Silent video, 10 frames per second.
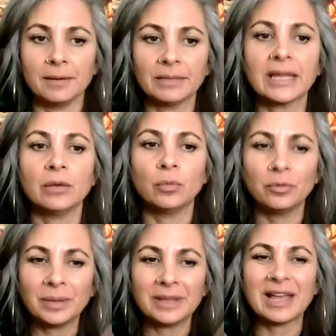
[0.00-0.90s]
Like it will
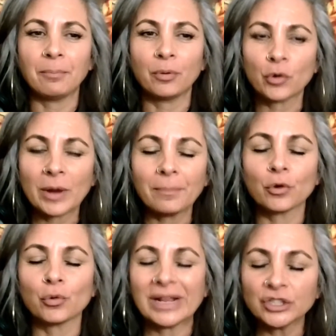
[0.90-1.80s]
be that
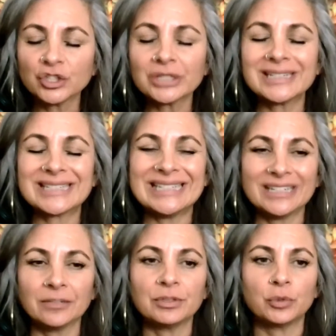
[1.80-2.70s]
preparation is
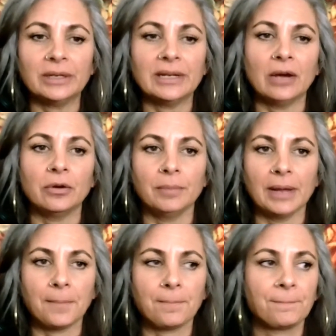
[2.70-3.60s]
needed between now and
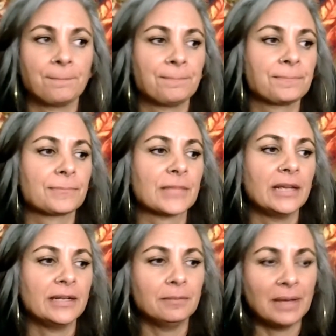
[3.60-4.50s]
May,
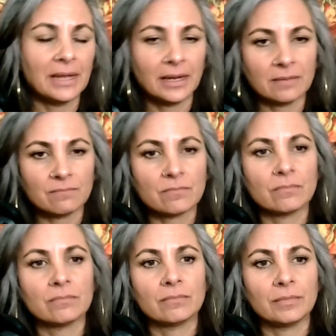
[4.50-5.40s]
and in May
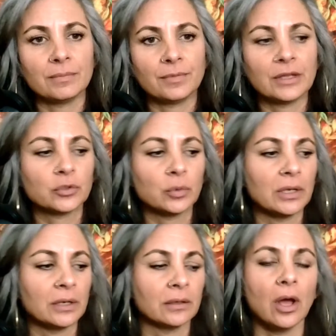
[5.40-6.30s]
things will
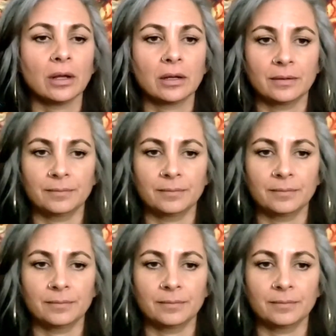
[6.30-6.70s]
unlock.